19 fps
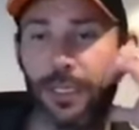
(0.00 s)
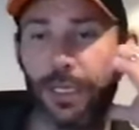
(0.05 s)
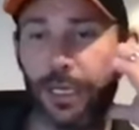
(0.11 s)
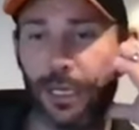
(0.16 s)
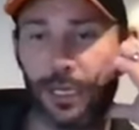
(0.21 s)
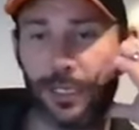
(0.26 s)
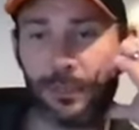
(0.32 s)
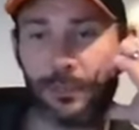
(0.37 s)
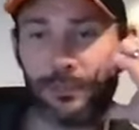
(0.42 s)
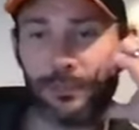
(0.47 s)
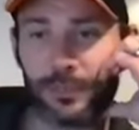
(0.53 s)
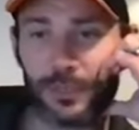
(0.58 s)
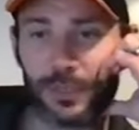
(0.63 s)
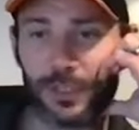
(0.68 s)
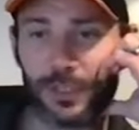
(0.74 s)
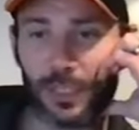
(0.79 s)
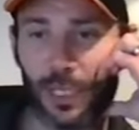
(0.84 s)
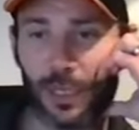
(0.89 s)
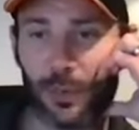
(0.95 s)
Um,
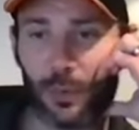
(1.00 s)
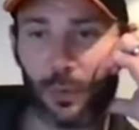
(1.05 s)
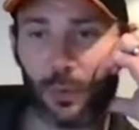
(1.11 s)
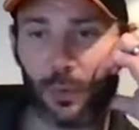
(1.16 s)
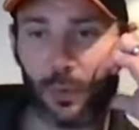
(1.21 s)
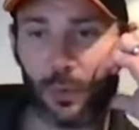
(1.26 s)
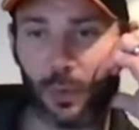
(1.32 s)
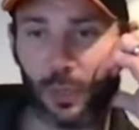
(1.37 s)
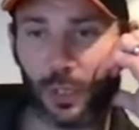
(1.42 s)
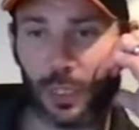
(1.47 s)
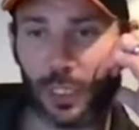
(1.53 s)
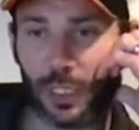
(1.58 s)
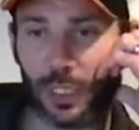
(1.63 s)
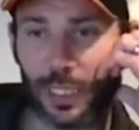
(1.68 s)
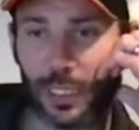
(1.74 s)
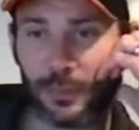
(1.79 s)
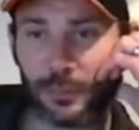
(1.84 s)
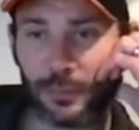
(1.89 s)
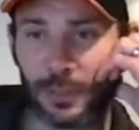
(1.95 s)
so yeah, we'll, we'll look at
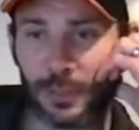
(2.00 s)
that.